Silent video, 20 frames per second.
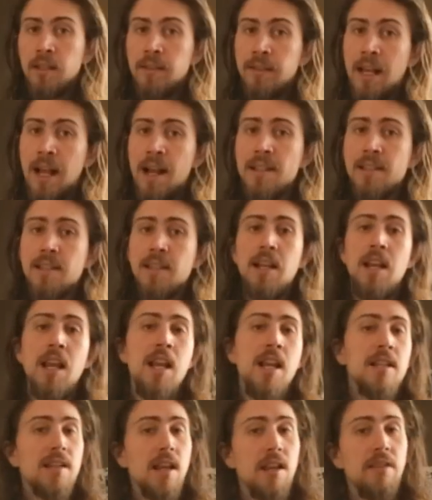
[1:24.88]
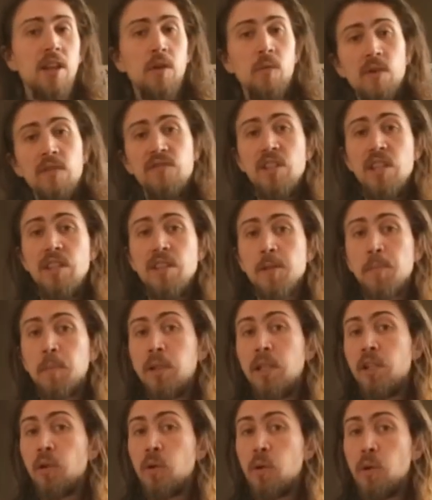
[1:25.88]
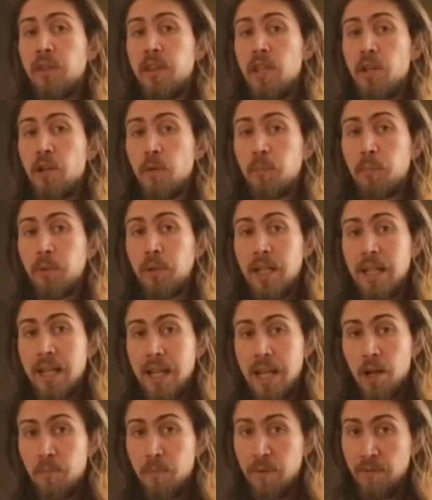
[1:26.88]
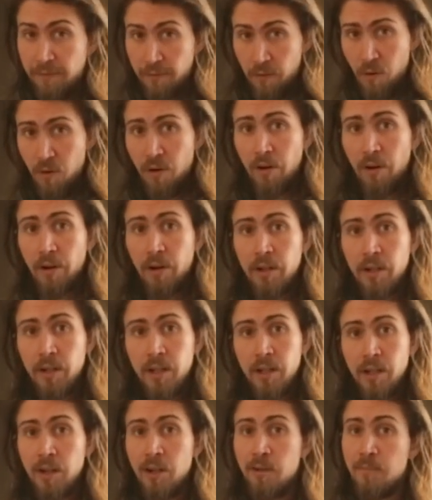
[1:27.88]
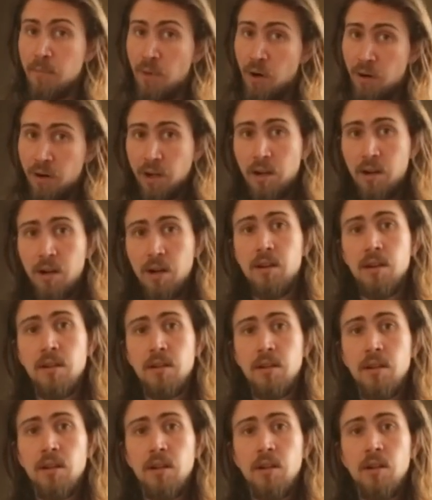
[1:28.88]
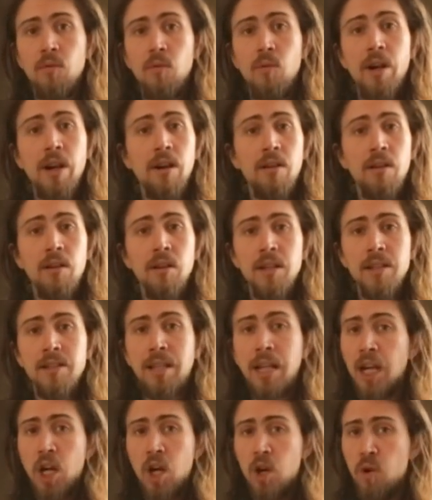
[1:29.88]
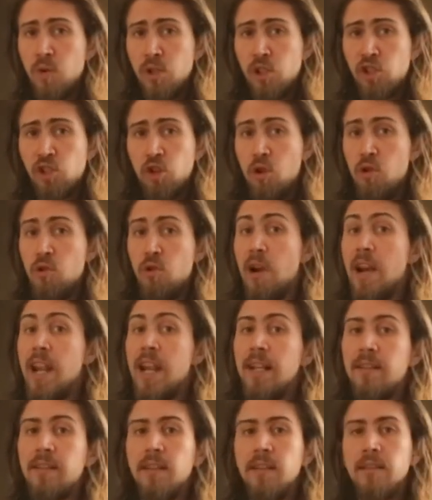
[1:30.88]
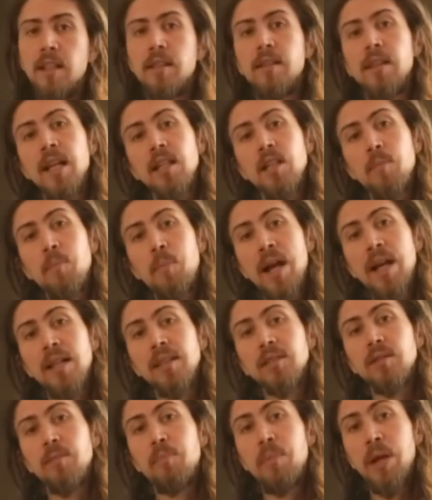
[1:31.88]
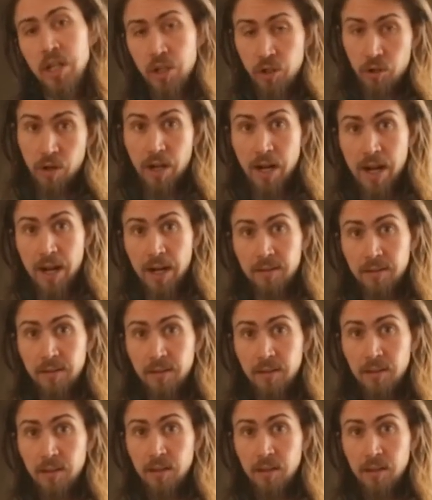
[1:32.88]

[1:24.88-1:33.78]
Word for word: Now, as Canadians, I think we've seen this political theater play out before in America, where terror was so great that they had to pass the Patriot Act.